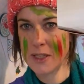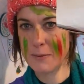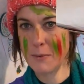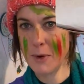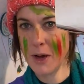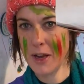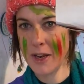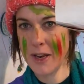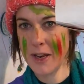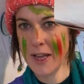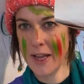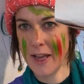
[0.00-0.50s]

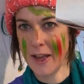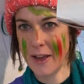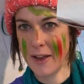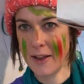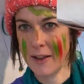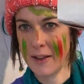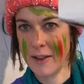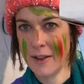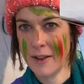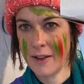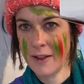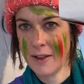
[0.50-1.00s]
mine here,
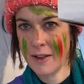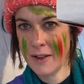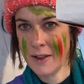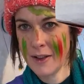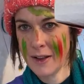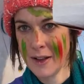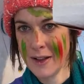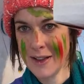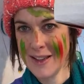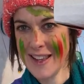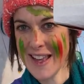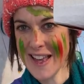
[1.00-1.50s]

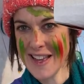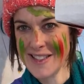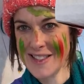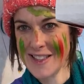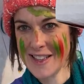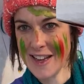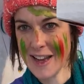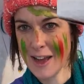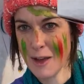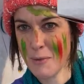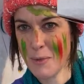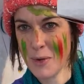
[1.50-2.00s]

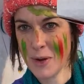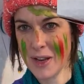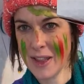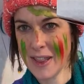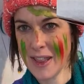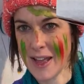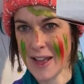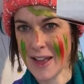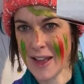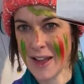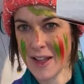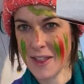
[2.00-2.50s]
yesterday I put it
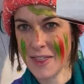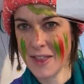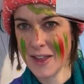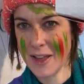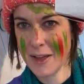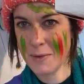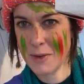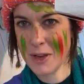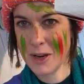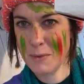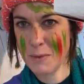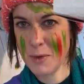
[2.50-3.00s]
there, I think
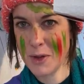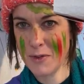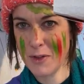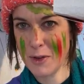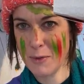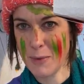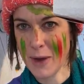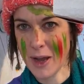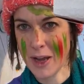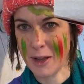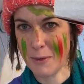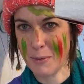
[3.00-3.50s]
I'm going to move it
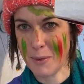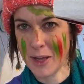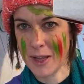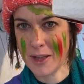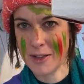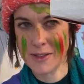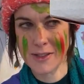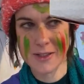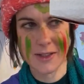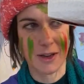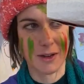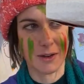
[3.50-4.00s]
back a bit.
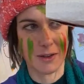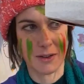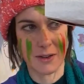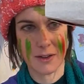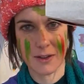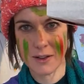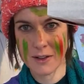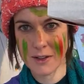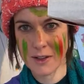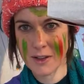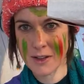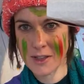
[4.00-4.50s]
So
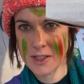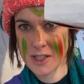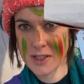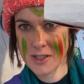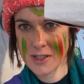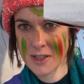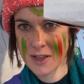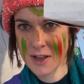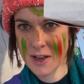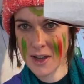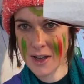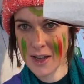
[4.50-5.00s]

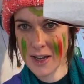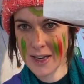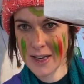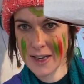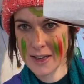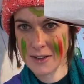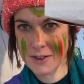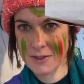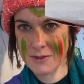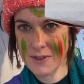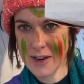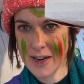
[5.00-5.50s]
just cut a
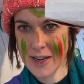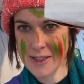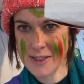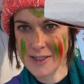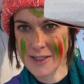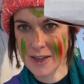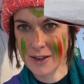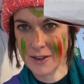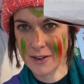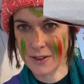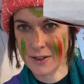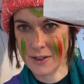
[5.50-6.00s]
little
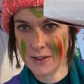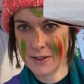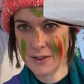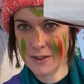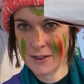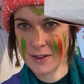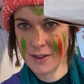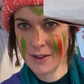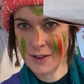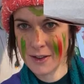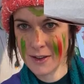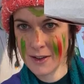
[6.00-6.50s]
rectangle
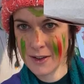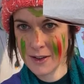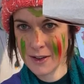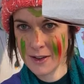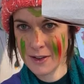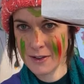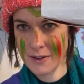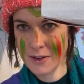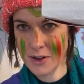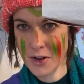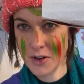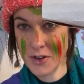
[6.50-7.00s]

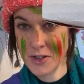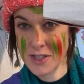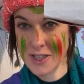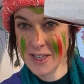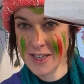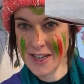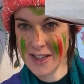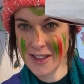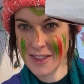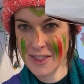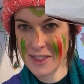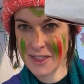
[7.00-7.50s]

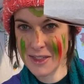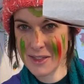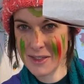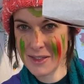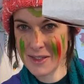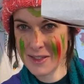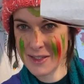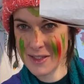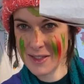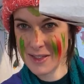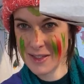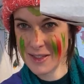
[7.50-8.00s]
underneath
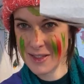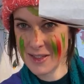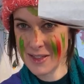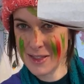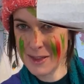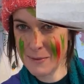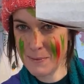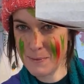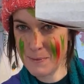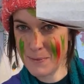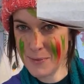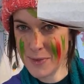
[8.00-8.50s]

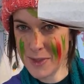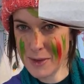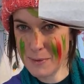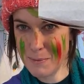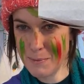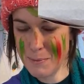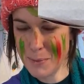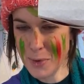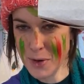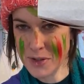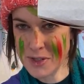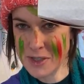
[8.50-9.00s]
the
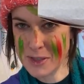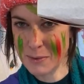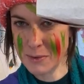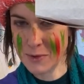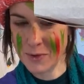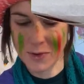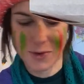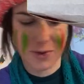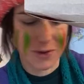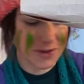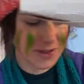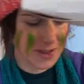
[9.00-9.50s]
bottom of
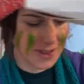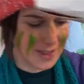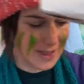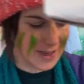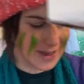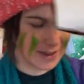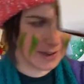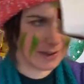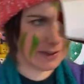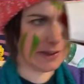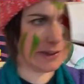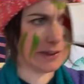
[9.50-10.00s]
your
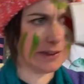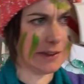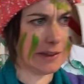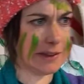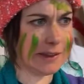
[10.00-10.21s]
slit. I